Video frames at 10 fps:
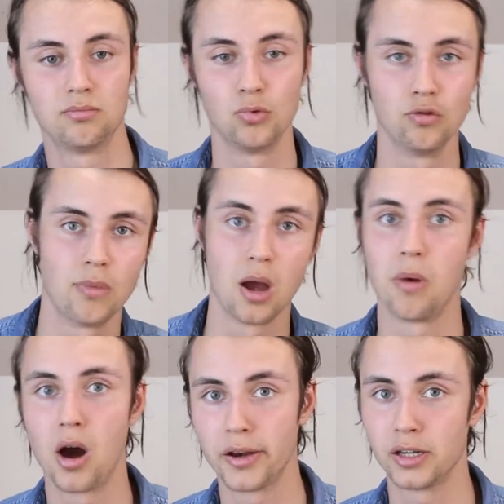move my
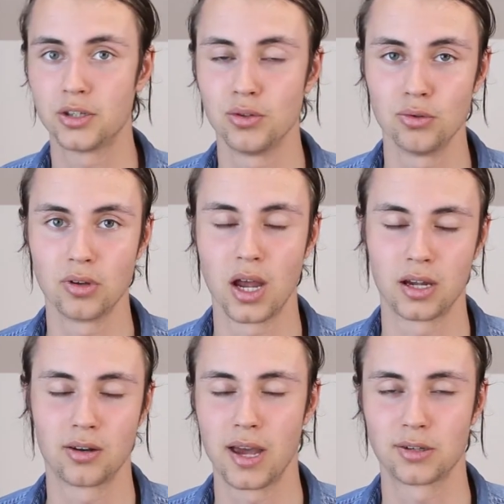body to, and I
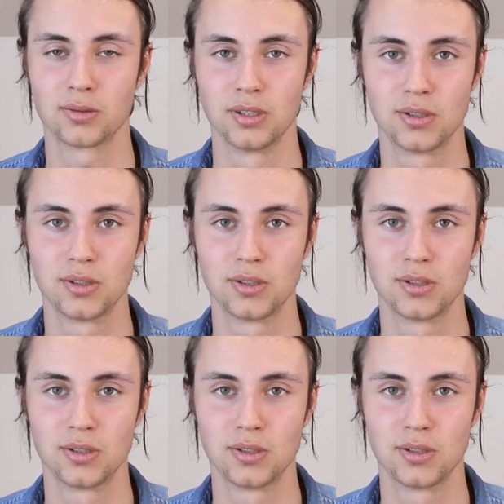can actually